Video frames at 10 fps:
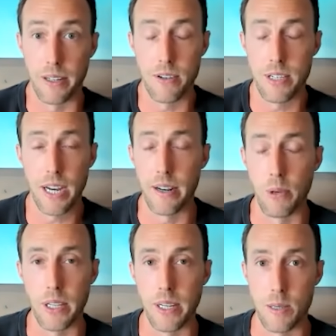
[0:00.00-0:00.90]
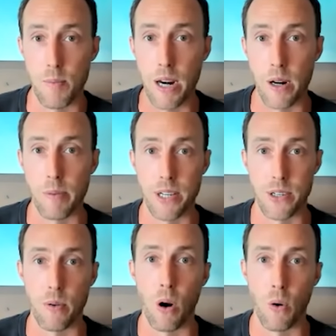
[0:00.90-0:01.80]
But like you said, it really doesn't matter
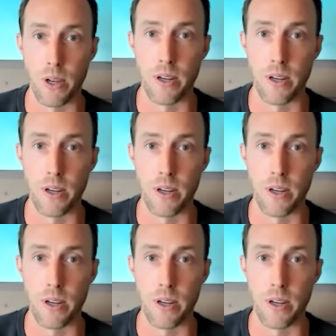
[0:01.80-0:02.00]
because you're